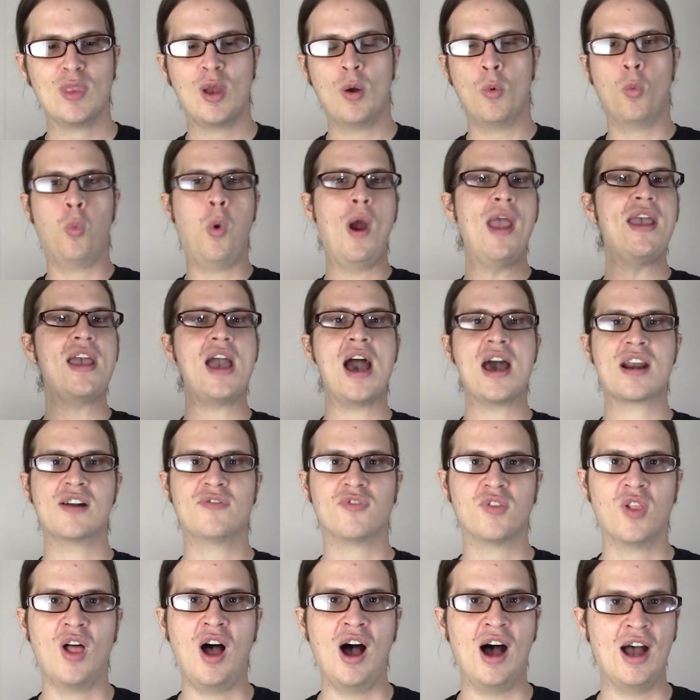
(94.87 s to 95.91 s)
way out of
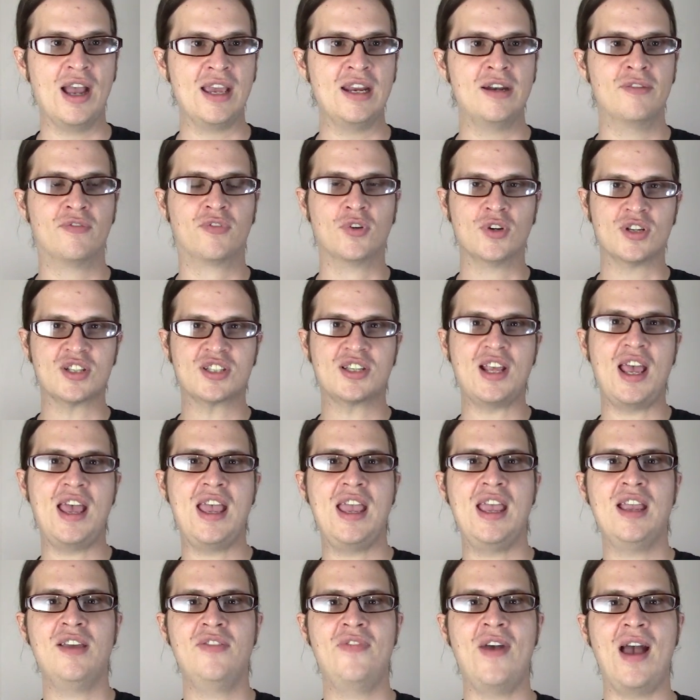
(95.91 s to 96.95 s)
line for
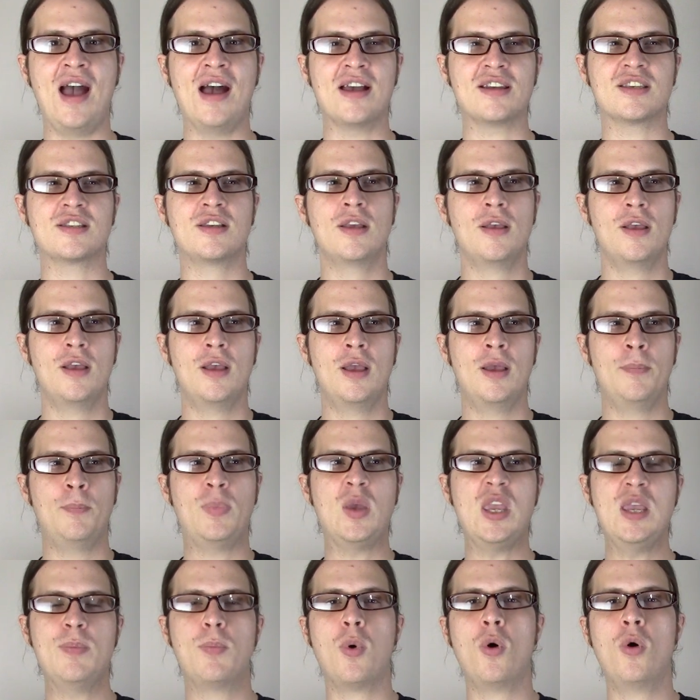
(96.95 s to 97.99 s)
saying that
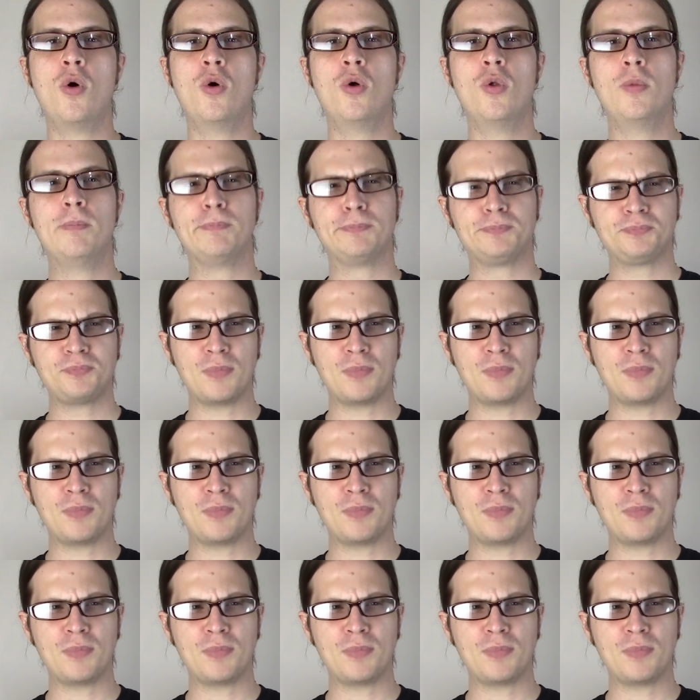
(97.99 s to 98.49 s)
people,